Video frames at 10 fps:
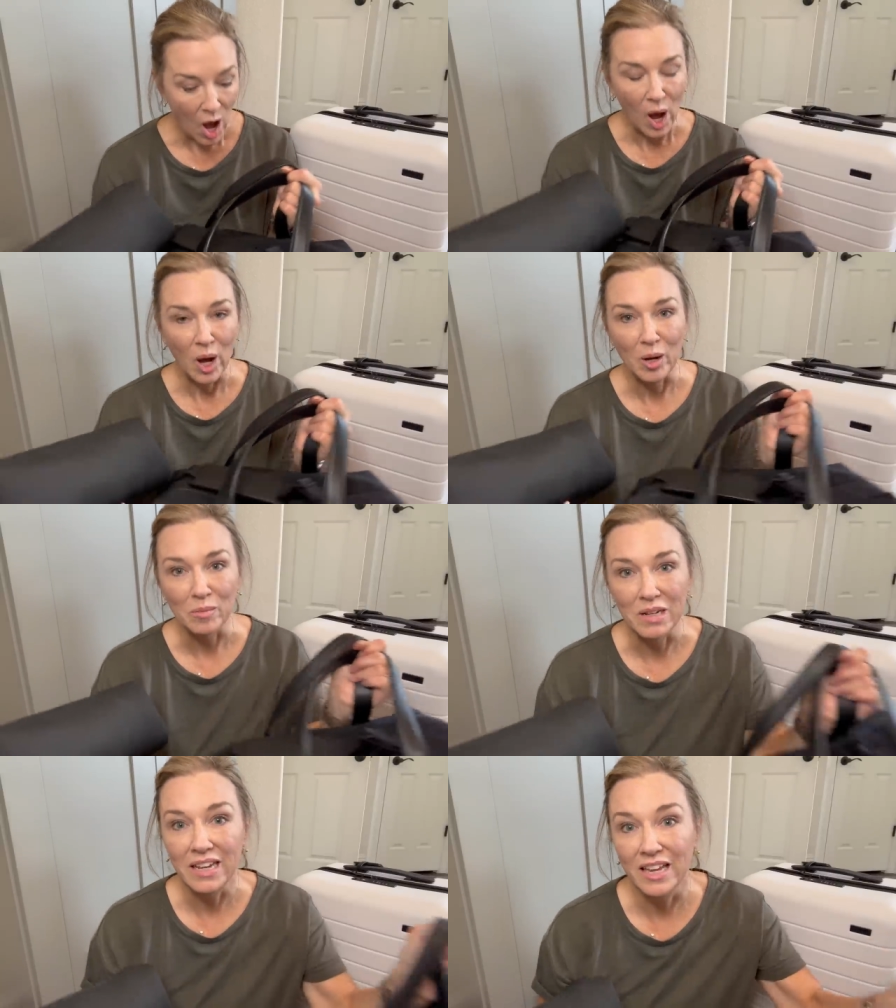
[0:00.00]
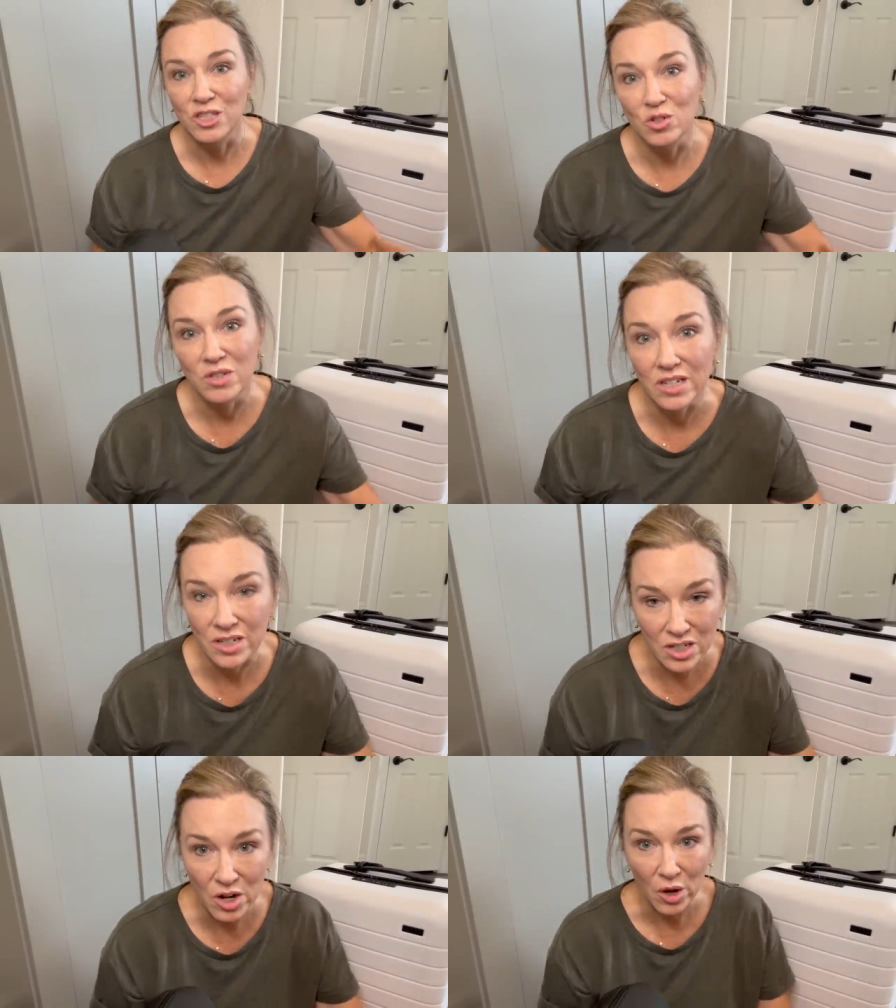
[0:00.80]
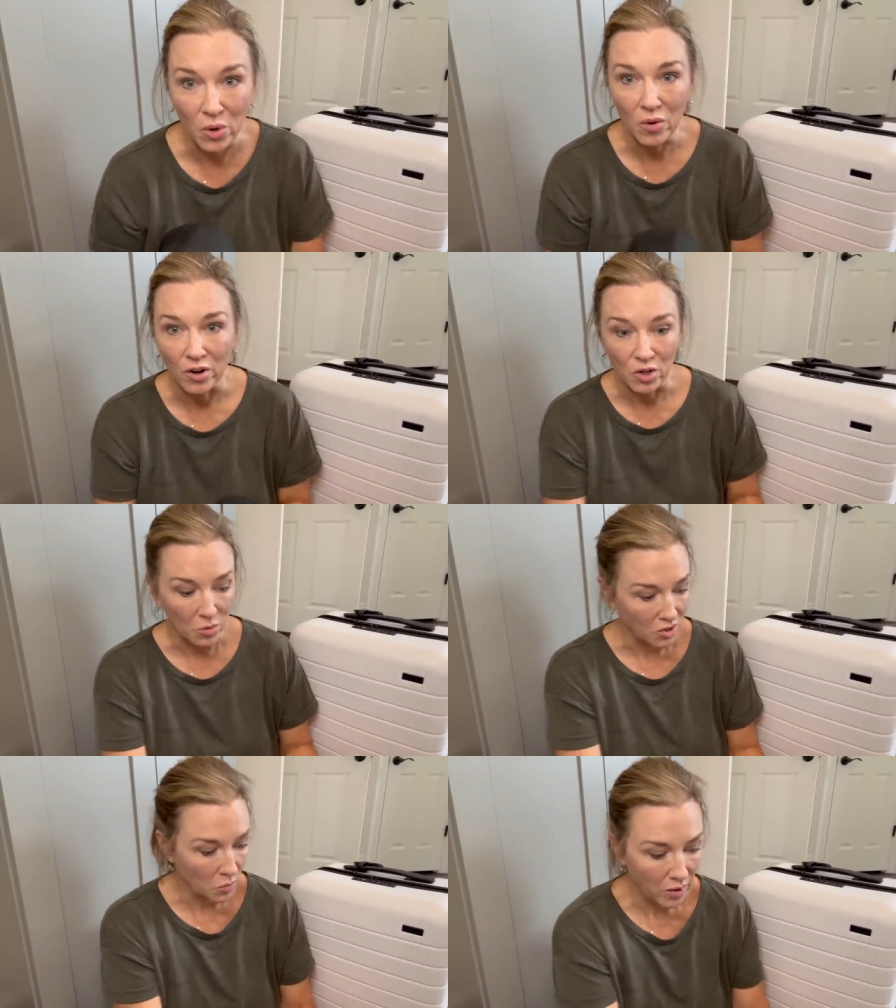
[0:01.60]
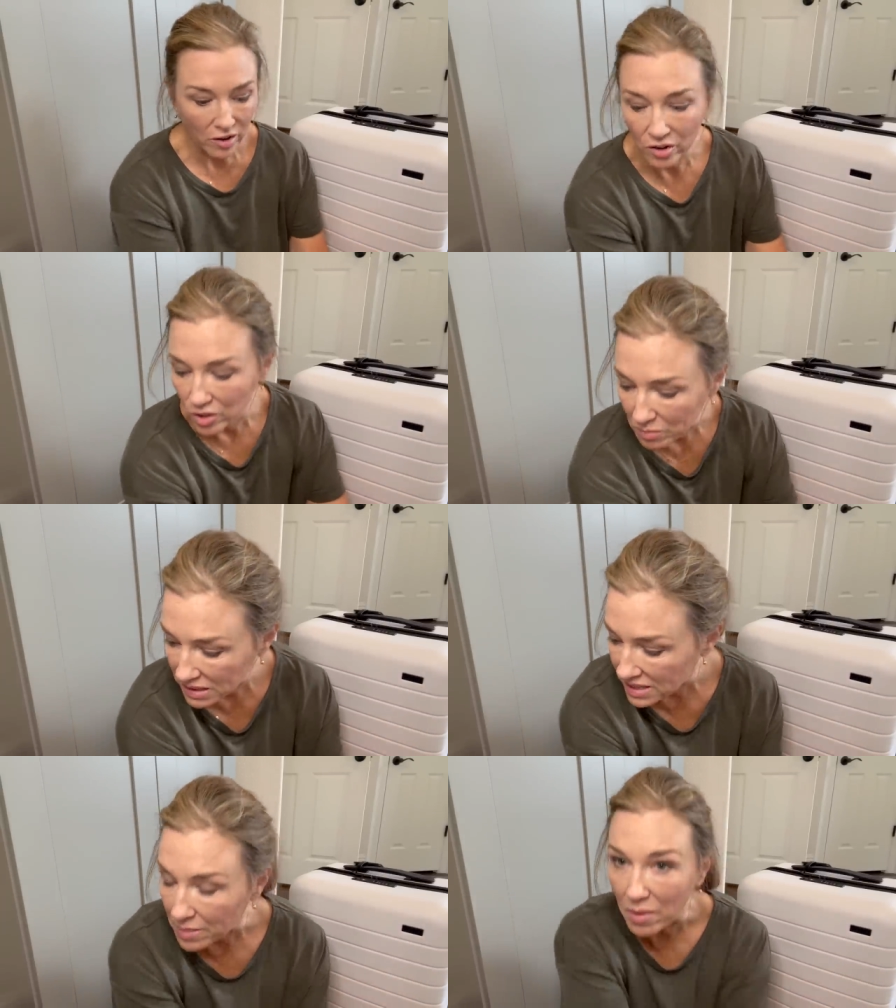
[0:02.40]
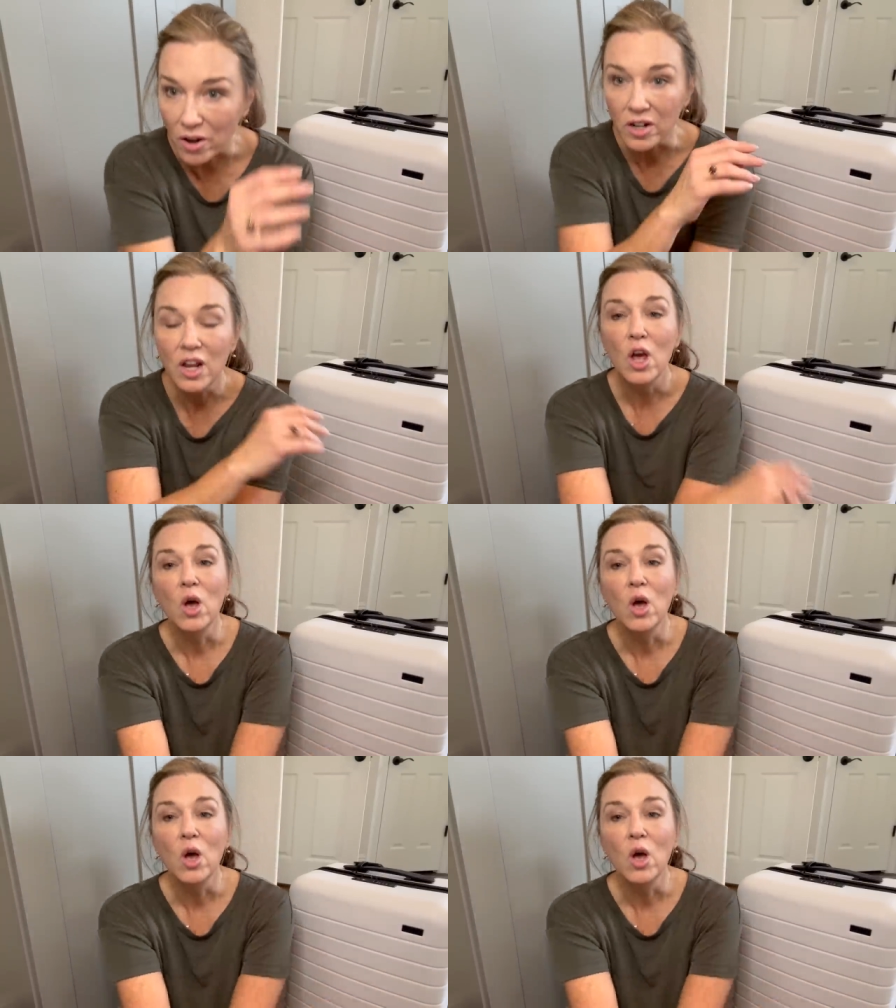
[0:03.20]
Um, in case you didn't know, or you weren't aware, or you missed that part,